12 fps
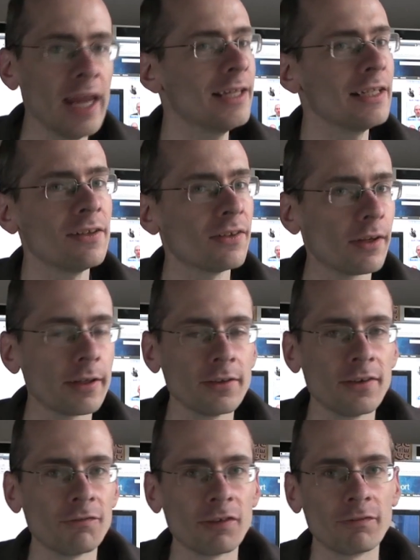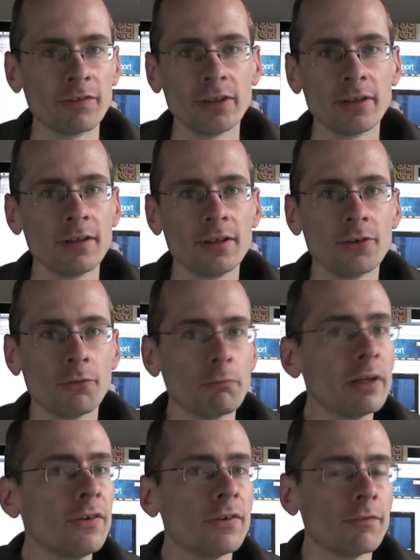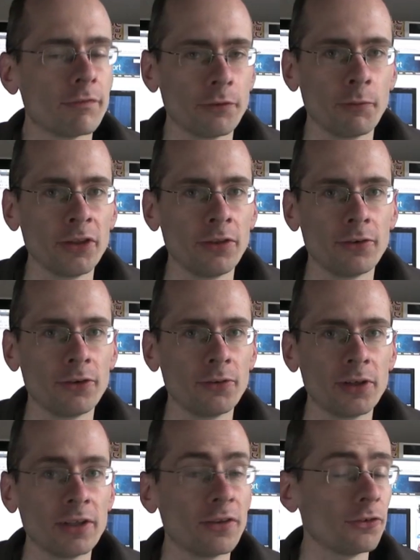any scientific validity or reason for what they're doing.